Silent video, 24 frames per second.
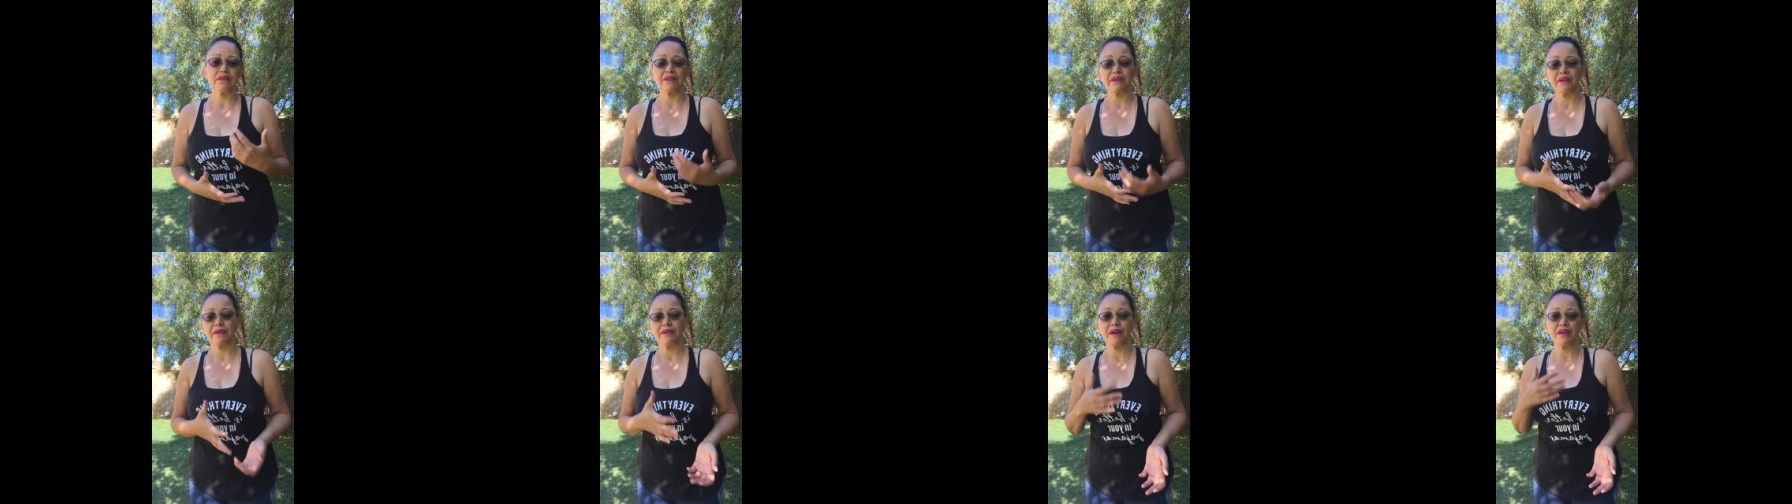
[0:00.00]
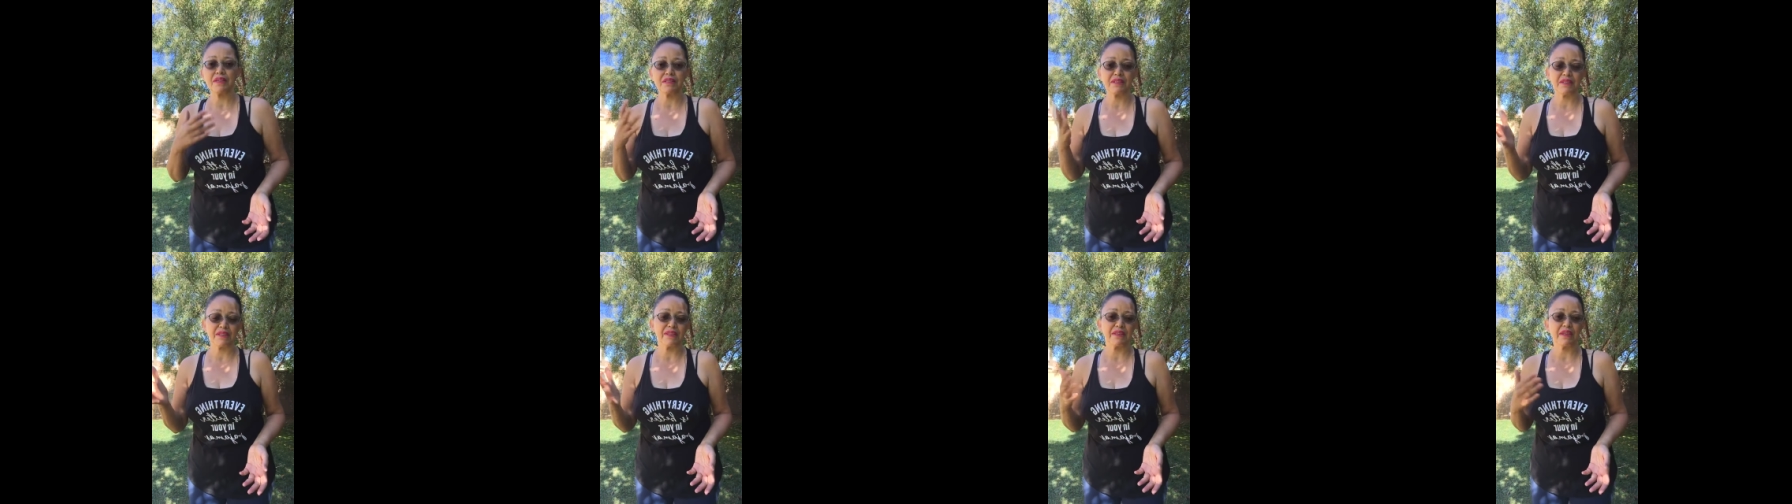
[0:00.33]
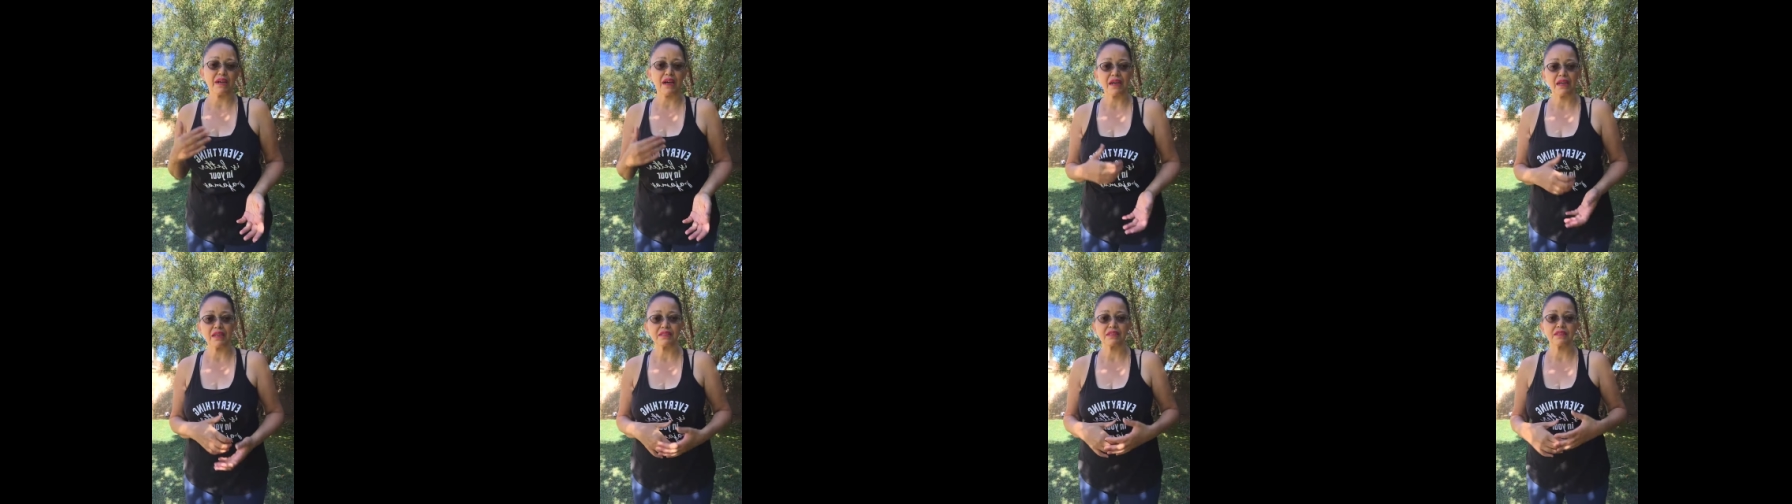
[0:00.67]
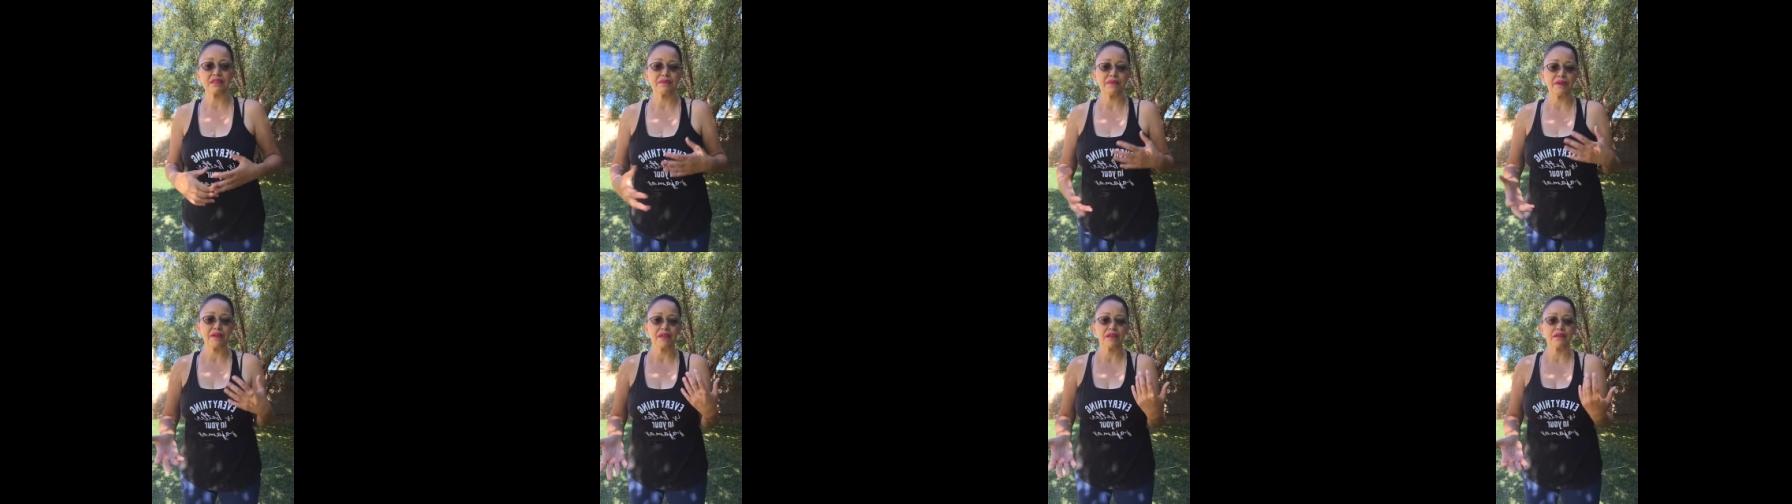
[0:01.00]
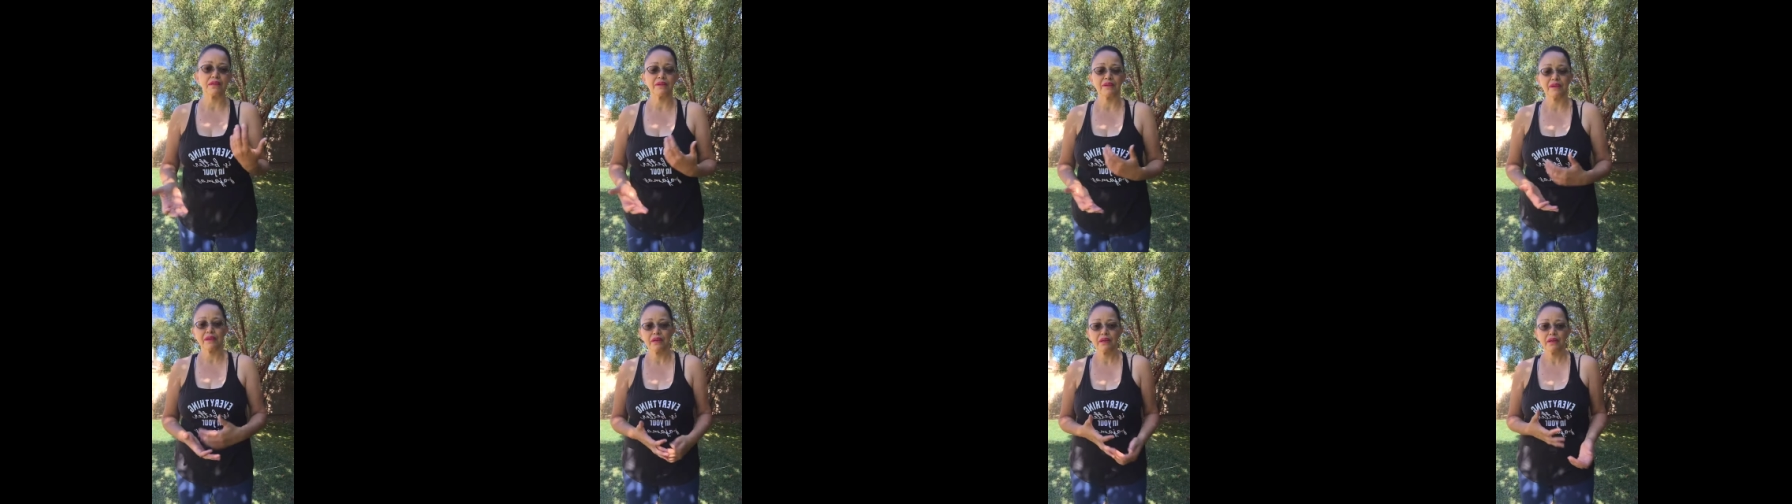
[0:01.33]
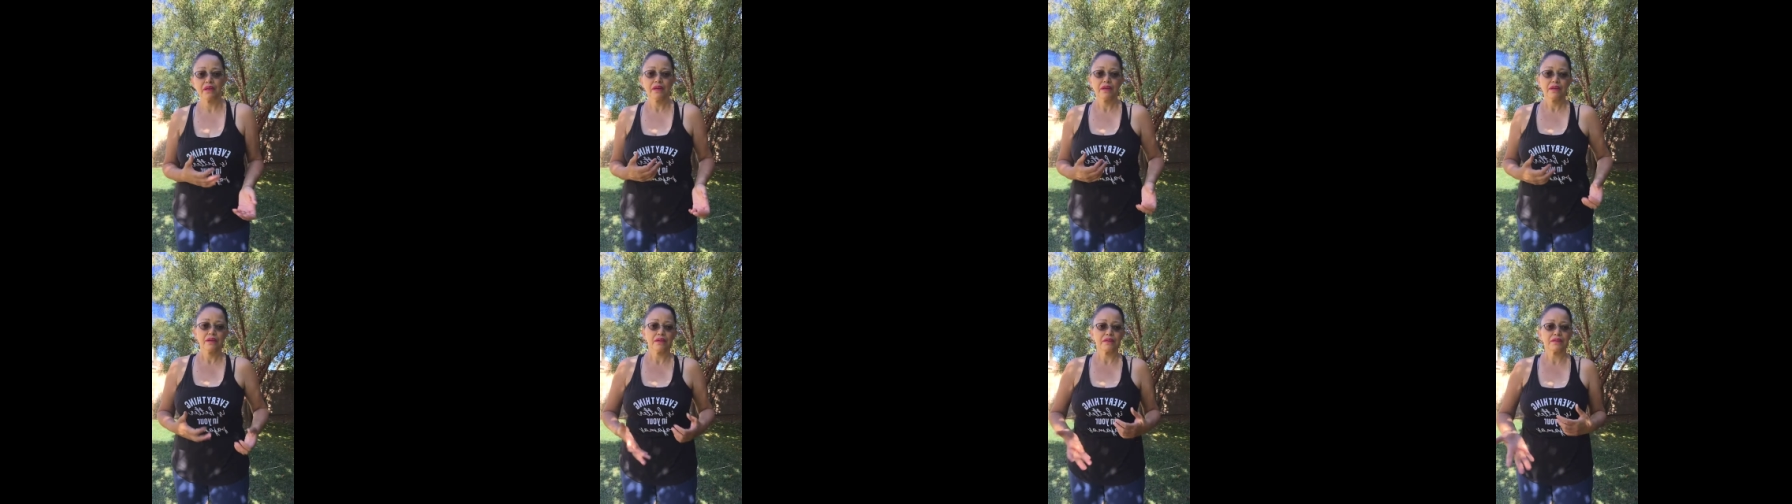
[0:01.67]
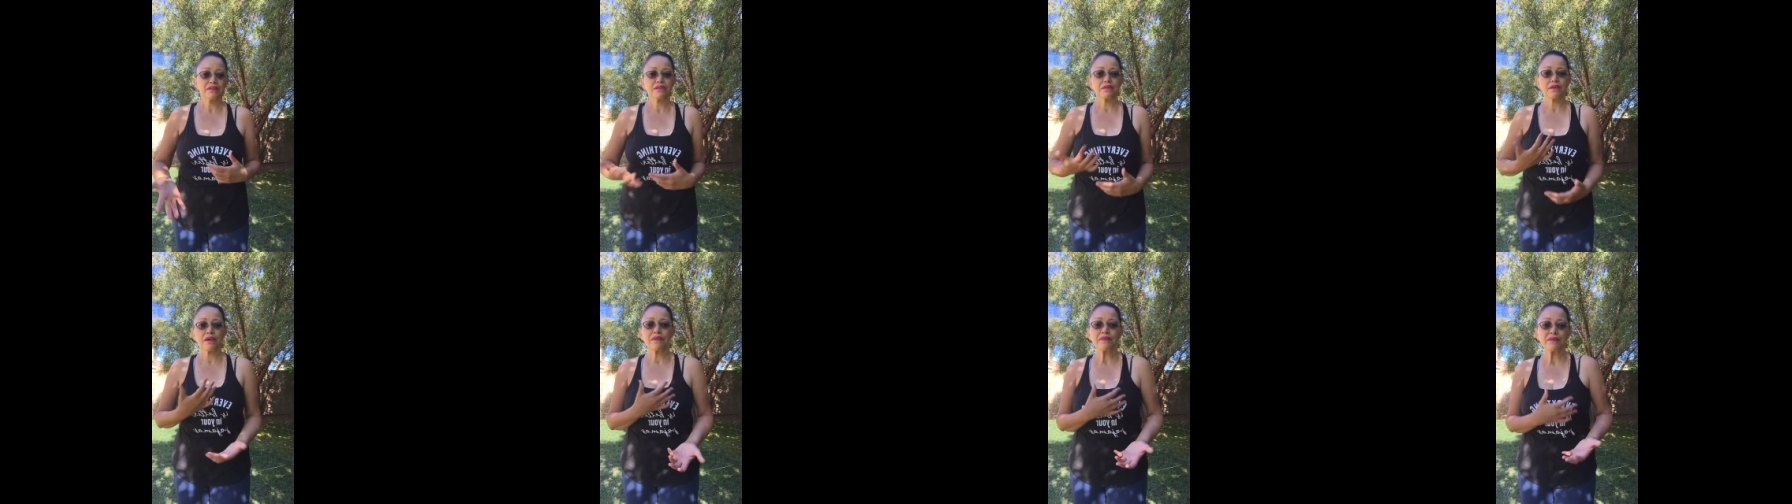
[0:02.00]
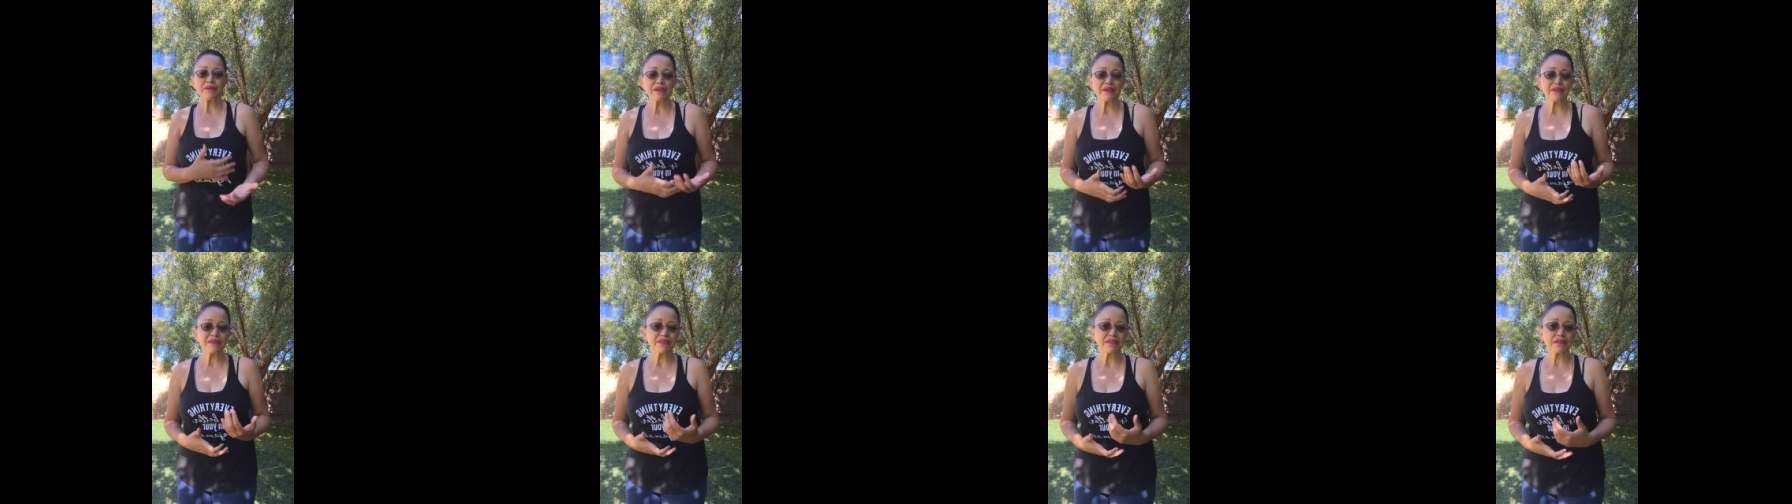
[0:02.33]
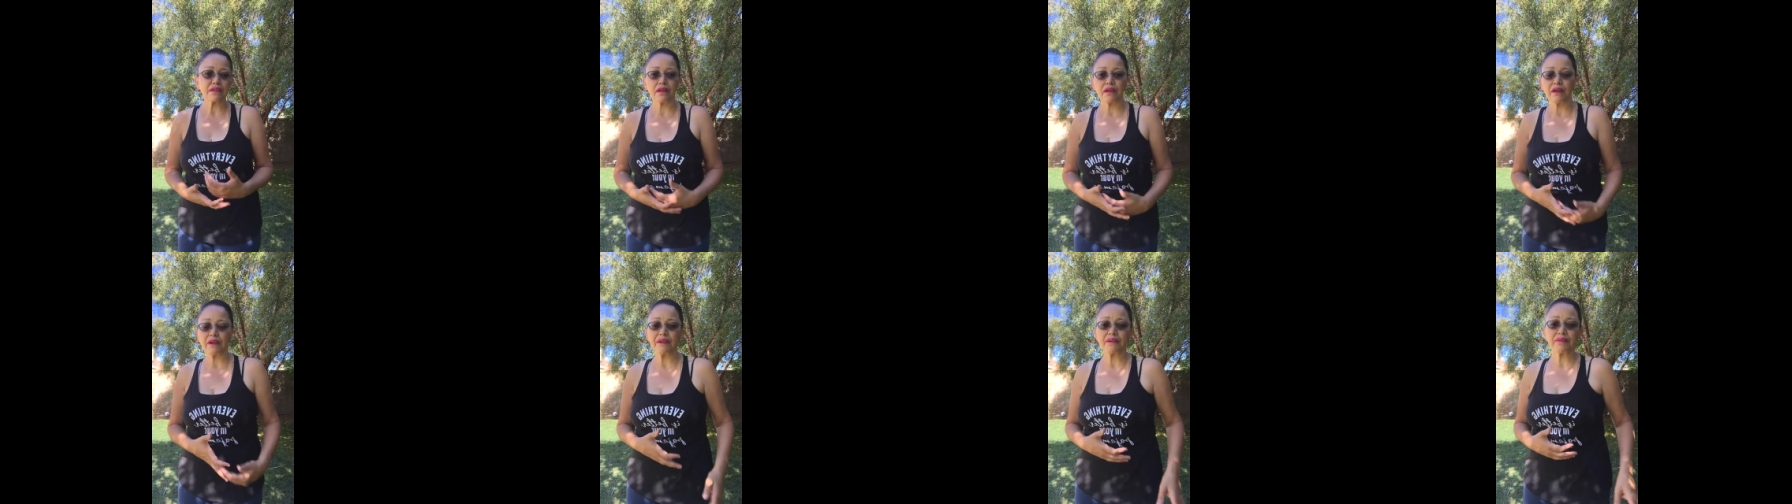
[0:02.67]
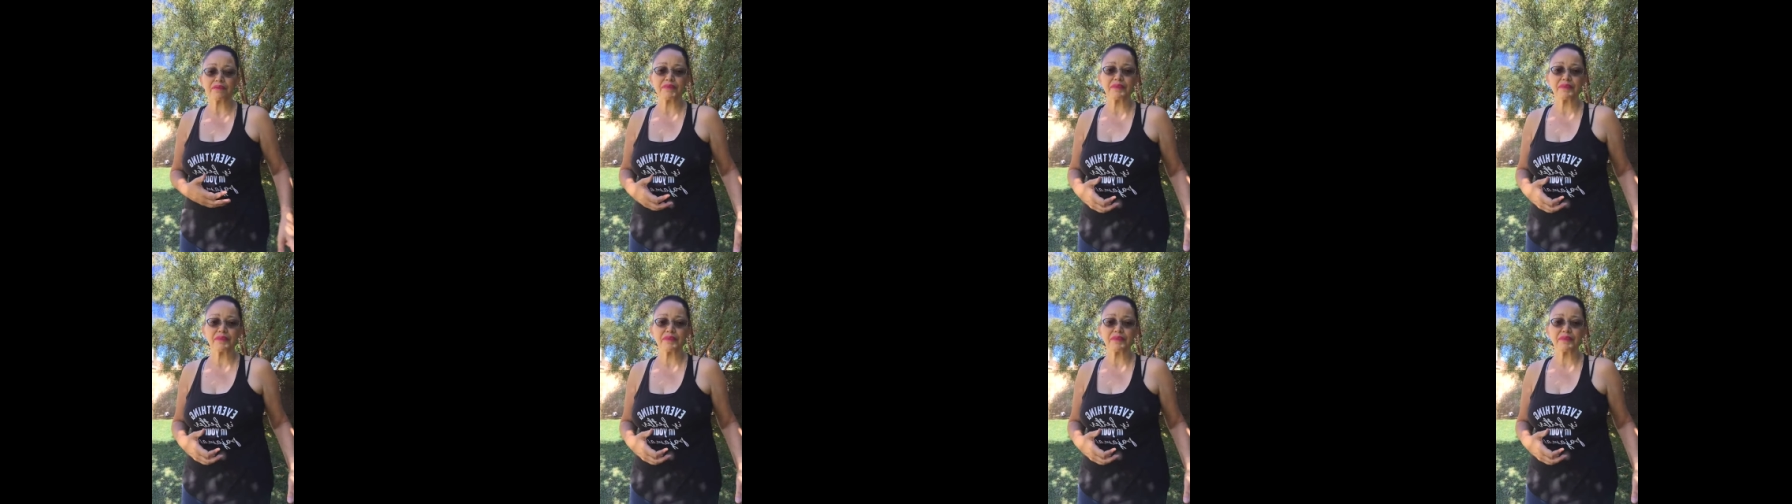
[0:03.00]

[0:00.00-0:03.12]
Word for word: crazy diets where you, you're starving yourself.